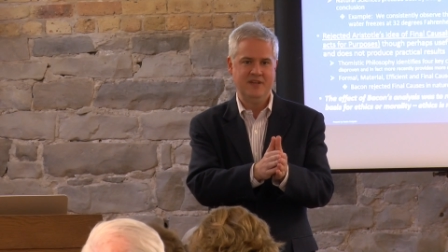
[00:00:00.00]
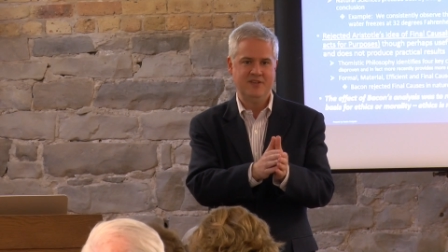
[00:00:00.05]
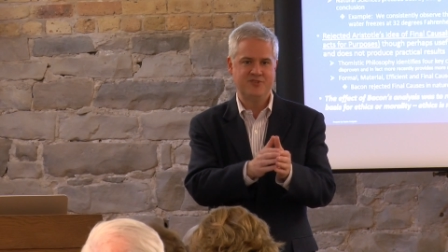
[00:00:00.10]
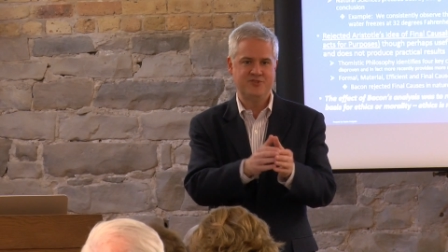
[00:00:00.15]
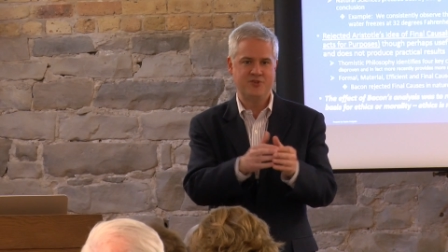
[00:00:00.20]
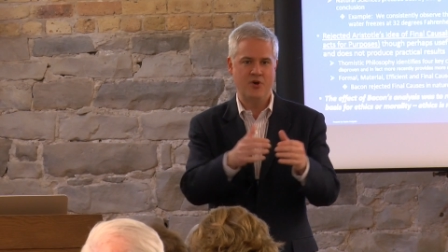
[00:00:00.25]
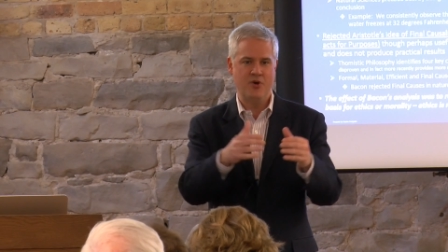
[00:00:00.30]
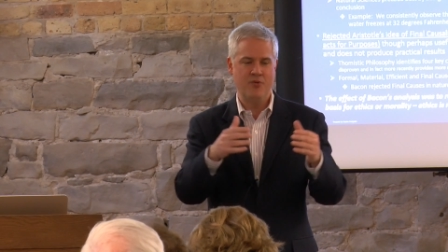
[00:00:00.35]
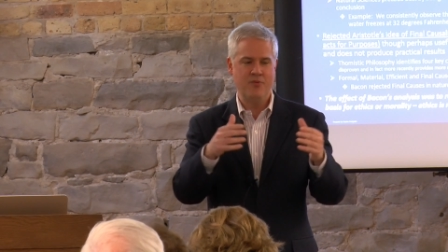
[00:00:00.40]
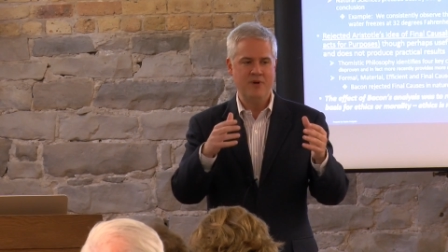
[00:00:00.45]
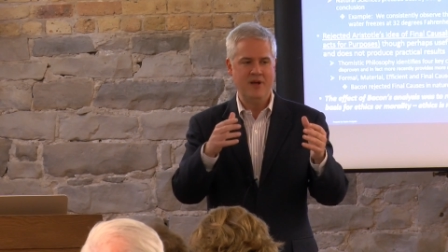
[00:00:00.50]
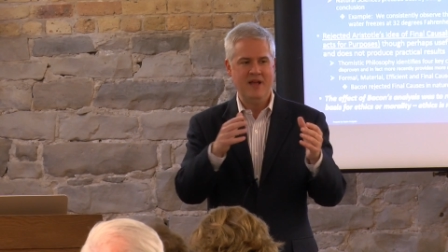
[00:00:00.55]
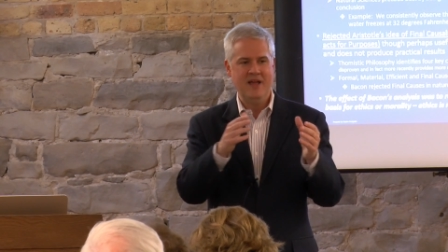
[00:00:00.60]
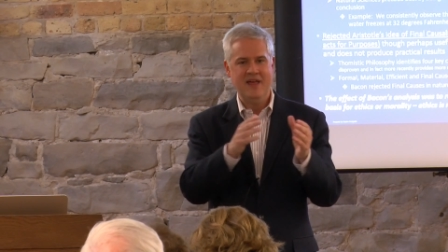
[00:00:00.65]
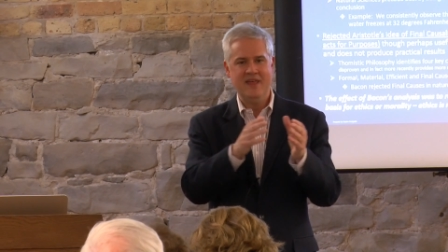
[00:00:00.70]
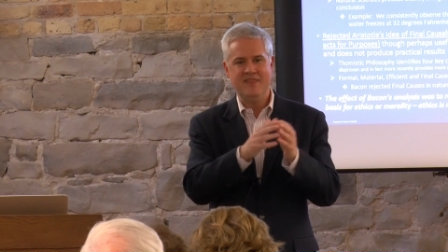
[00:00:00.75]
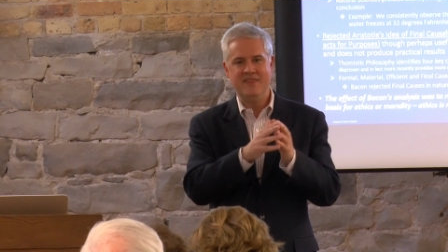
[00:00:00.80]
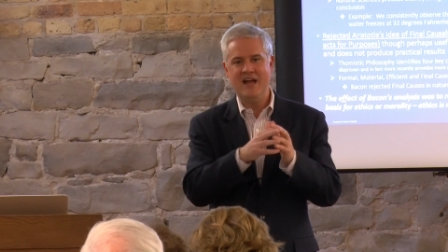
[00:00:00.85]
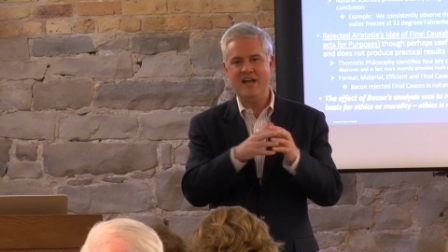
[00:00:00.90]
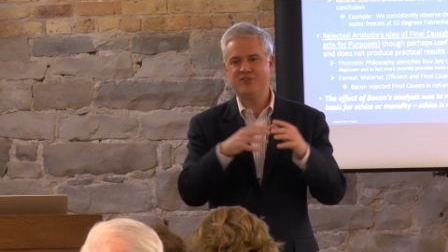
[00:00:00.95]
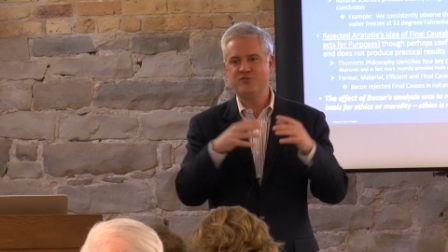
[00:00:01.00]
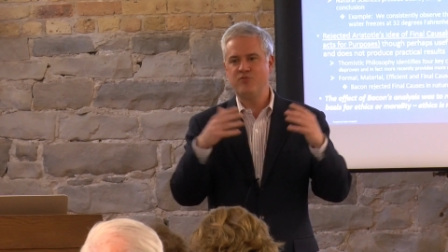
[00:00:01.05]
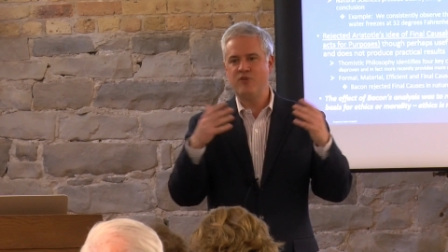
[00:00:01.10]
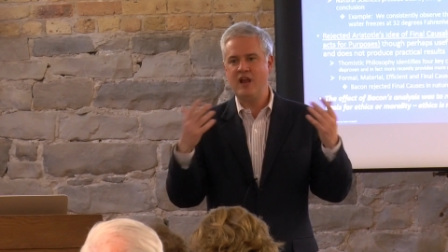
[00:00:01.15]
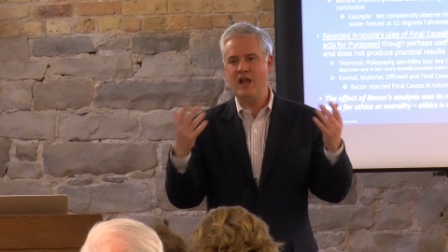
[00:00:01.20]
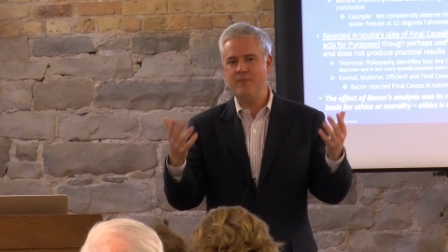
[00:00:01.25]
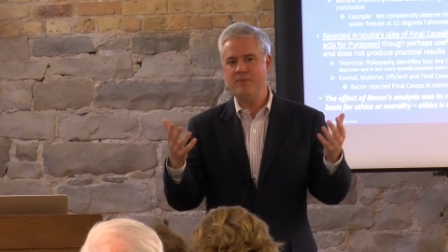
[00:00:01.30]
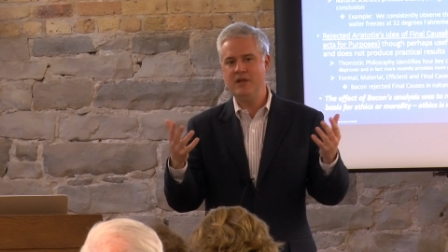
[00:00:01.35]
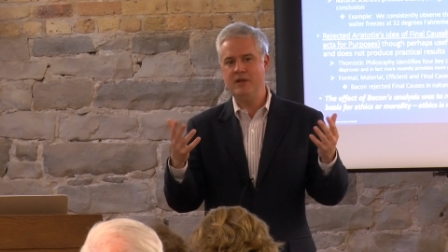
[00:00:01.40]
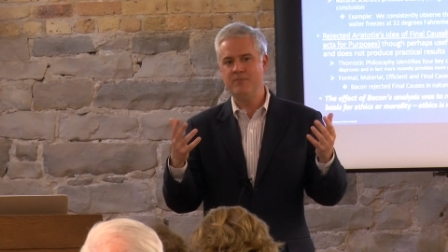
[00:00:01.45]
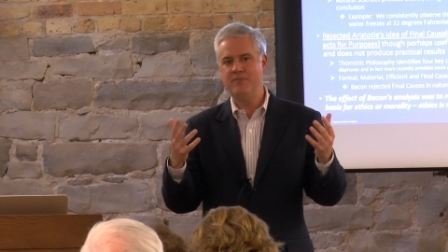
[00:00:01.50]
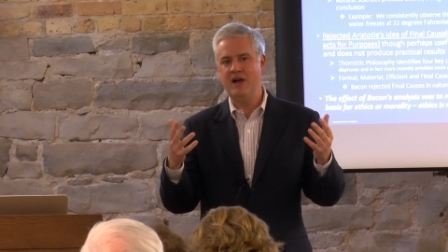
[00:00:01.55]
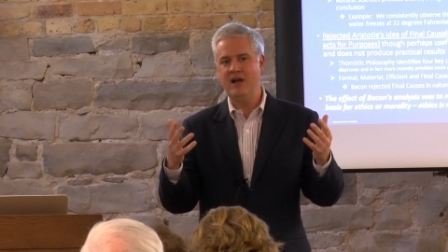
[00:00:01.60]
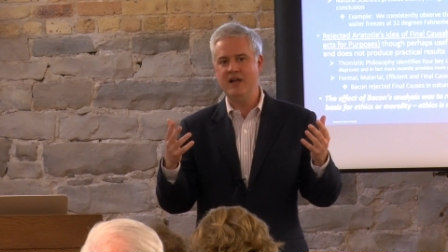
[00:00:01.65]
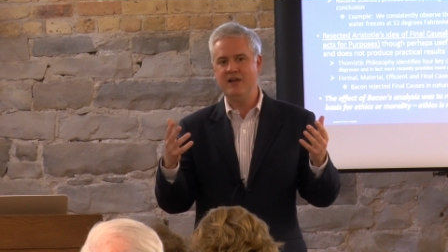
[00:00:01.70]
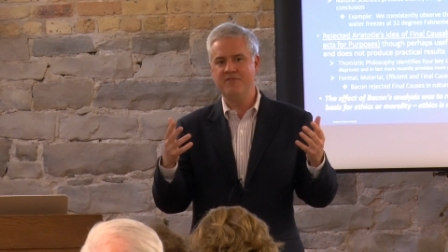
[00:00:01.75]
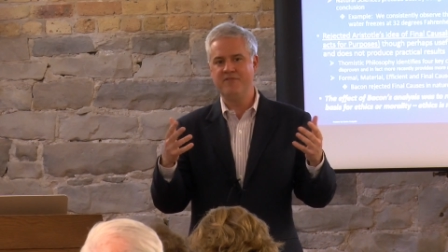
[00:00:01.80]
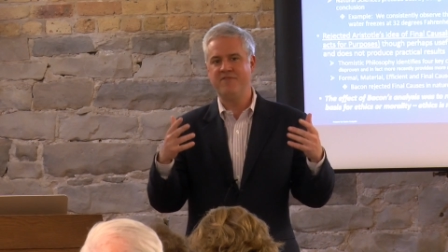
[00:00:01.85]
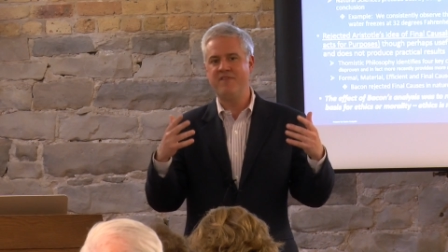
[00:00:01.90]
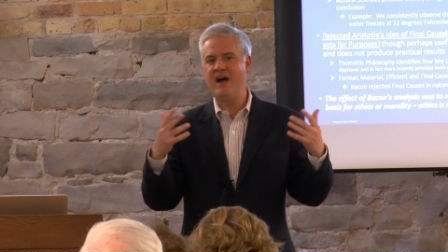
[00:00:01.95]
So that's what I mean
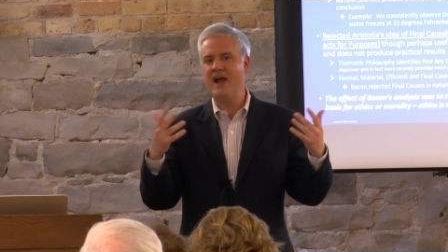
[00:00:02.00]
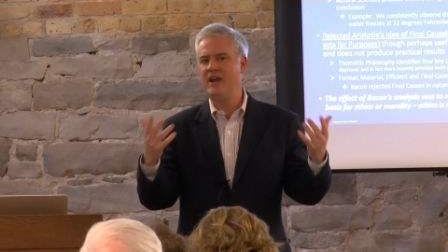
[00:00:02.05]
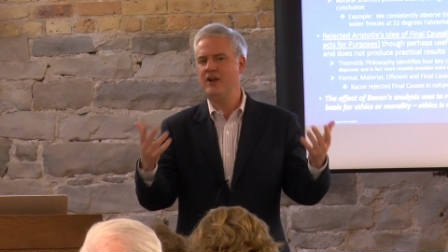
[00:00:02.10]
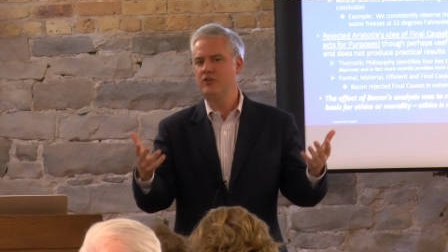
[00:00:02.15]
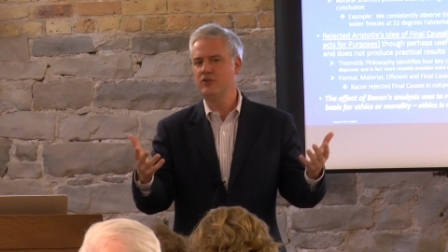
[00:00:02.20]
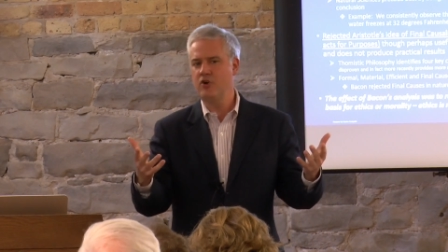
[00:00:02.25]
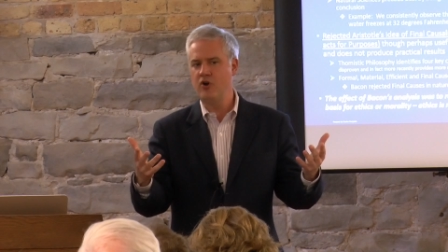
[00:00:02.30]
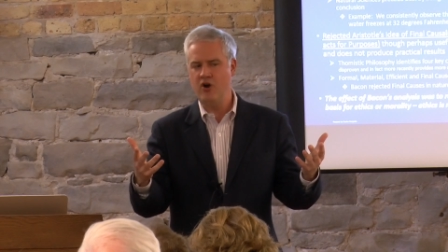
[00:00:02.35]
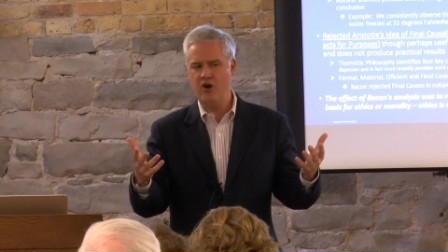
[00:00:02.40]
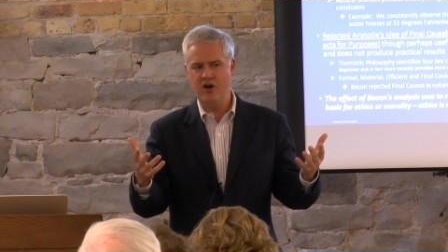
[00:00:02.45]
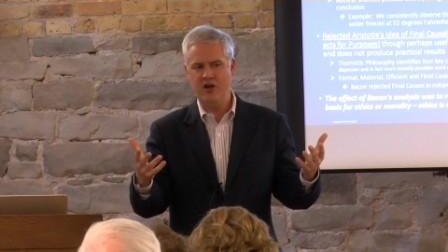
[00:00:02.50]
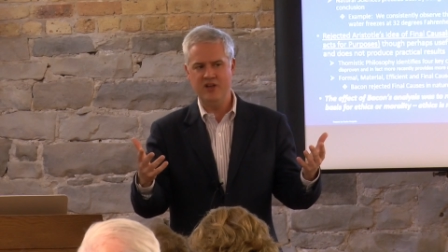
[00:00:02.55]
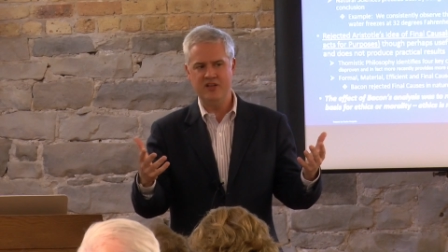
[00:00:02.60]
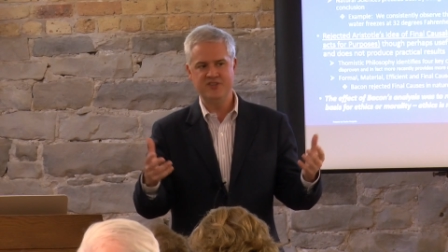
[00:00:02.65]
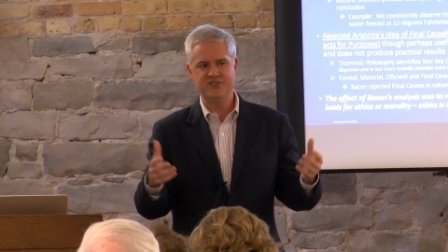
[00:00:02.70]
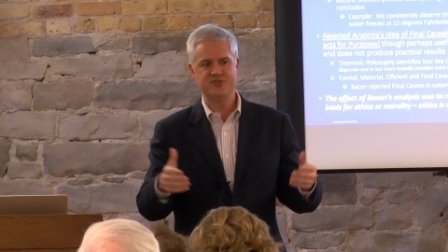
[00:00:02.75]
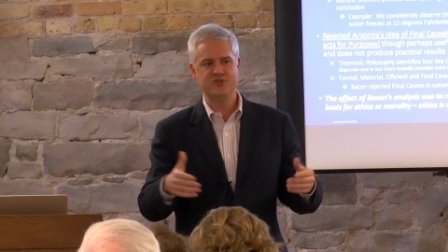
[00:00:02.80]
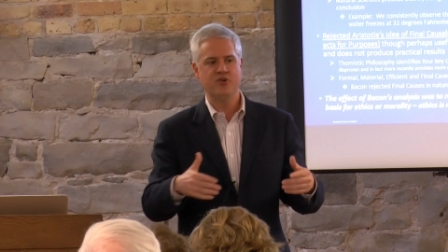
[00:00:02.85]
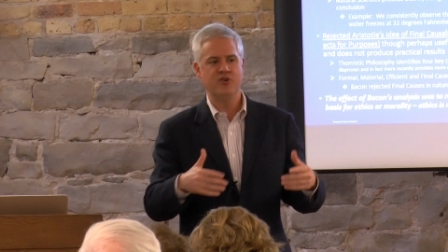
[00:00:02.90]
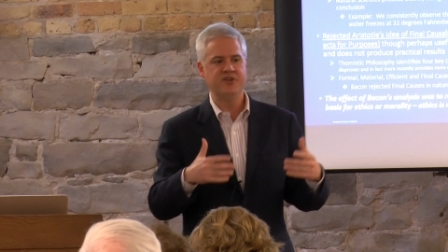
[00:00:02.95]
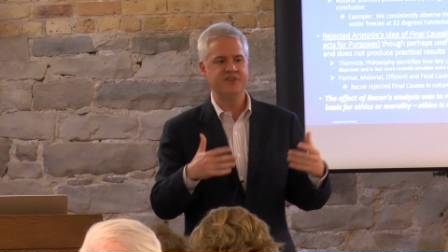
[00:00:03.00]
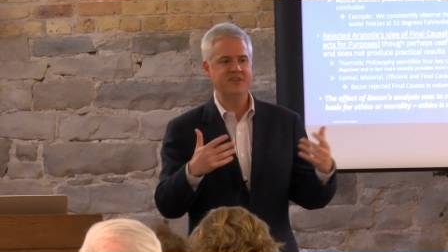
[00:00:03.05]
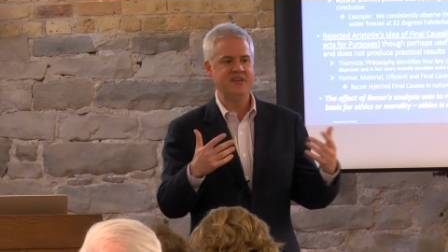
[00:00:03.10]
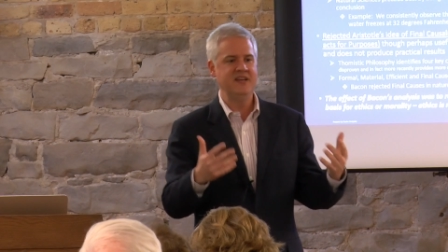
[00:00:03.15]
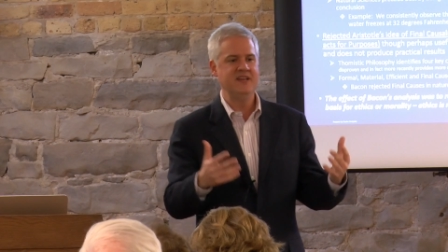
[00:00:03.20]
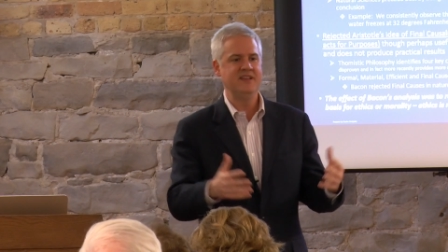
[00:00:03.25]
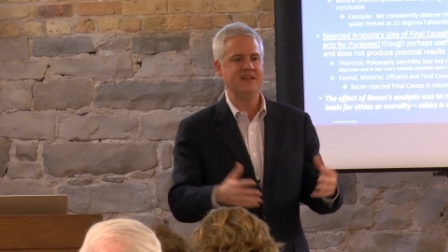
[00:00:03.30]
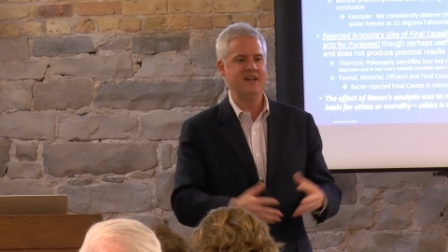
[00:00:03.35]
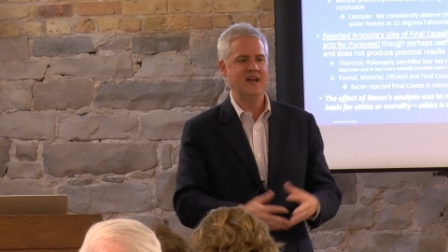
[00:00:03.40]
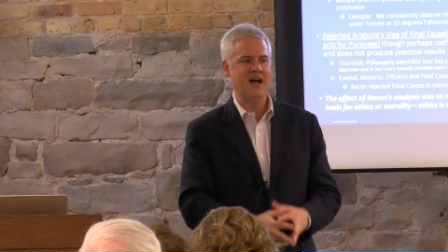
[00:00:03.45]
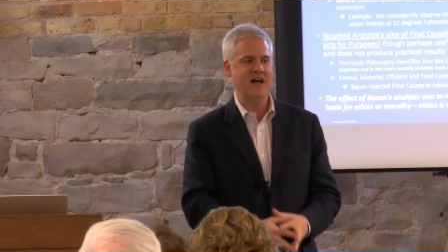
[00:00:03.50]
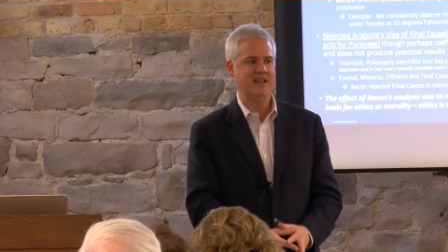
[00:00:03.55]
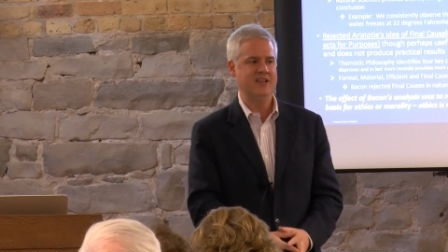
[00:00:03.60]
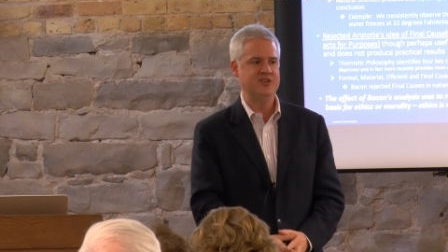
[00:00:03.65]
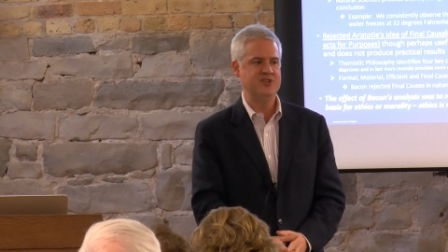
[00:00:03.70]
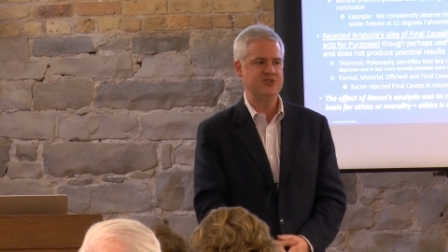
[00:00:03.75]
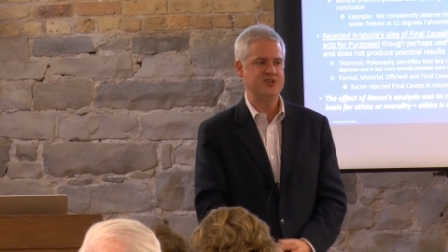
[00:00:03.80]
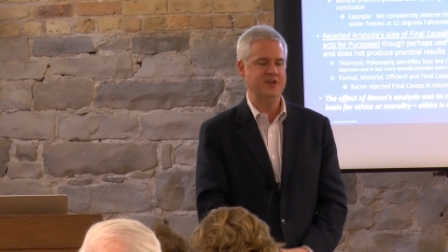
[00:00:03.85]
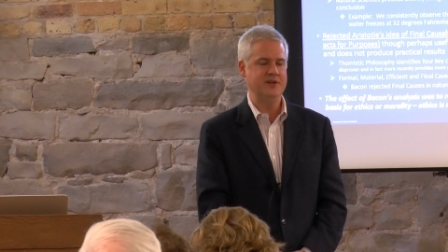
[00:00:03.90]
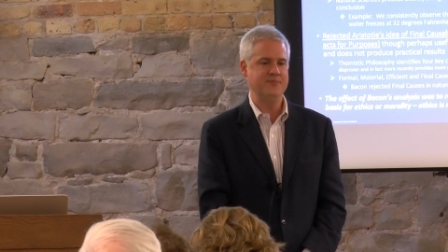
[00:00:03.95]
by final cause or
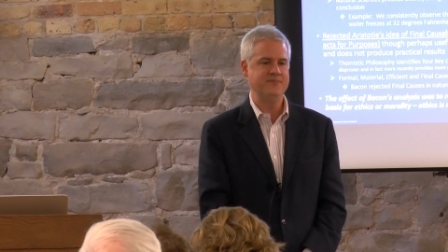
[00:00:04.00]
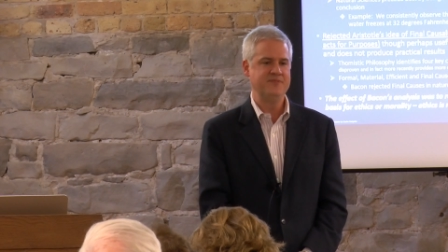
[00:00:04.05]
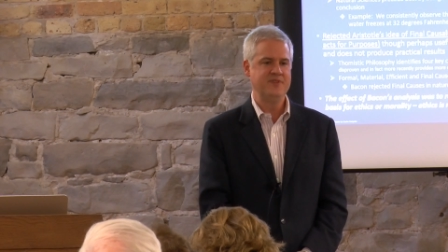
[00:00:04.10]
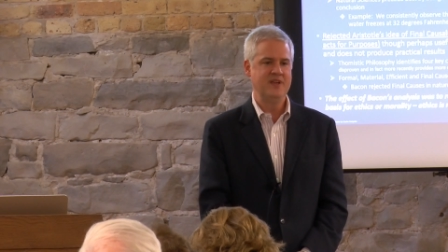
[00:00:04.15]
teleology.